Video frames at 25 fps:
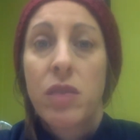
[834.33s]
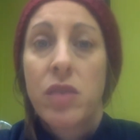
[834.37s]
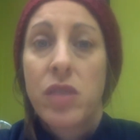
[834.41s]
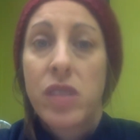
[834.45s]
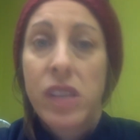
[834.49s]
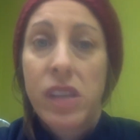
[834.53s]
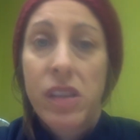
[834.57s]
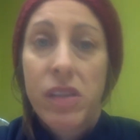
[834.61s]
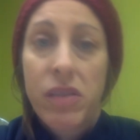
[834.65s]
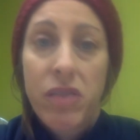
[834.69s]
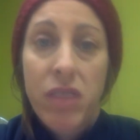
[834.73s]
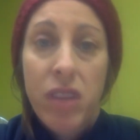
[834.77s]

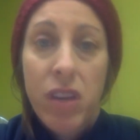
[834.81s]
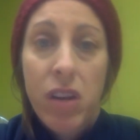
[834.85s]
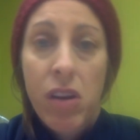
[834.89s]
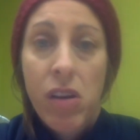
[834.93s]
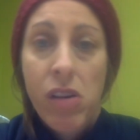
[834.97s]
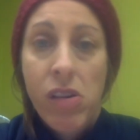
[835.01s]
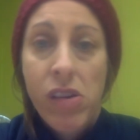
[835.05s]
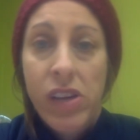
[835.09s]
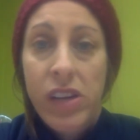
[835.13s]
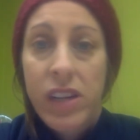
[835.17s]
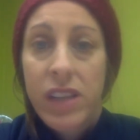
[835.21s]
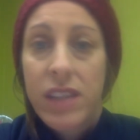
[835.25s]
see if there
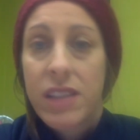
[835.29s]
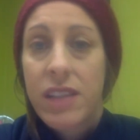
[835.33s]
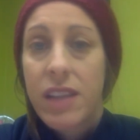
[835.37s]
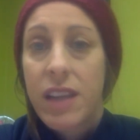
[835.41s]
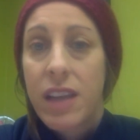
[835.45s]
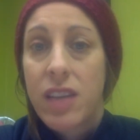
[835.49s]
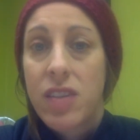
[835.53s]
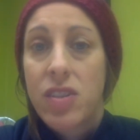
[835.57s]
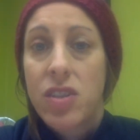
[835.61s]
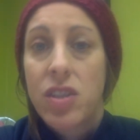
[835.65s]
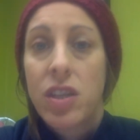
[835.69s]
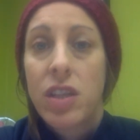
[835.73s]
are any
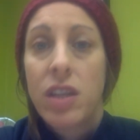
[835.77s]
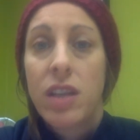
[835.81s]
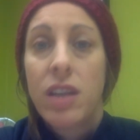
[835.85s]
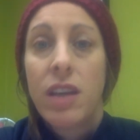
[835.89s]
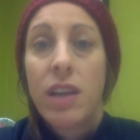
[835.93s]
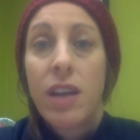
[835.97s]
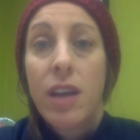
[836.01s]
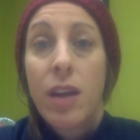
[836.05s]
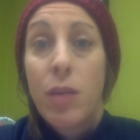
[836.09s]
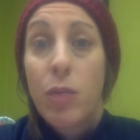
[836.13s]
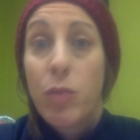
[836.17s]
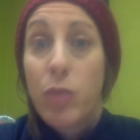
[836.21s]
sketchy
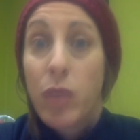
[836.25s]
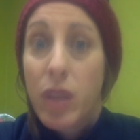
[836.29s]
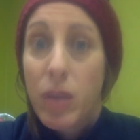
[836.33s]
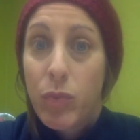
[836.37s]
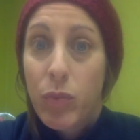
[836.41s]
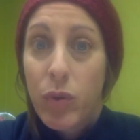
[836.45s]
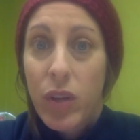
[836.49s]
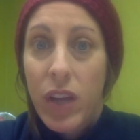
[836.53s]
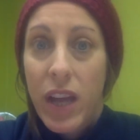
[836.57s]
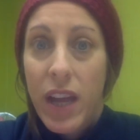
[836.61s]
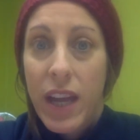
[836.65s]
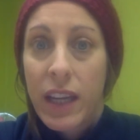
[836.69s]

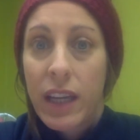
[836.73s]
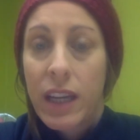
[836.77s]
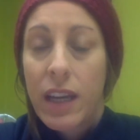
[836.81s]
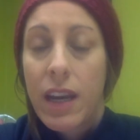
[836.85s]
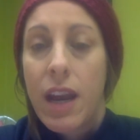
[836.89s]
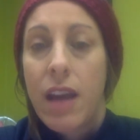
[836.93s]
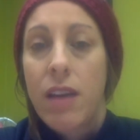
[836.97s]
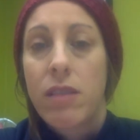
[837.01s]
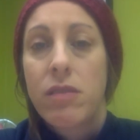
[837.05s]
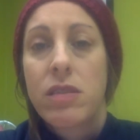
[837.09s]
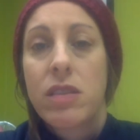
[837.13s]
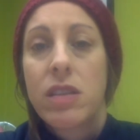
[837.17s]
people hanging out,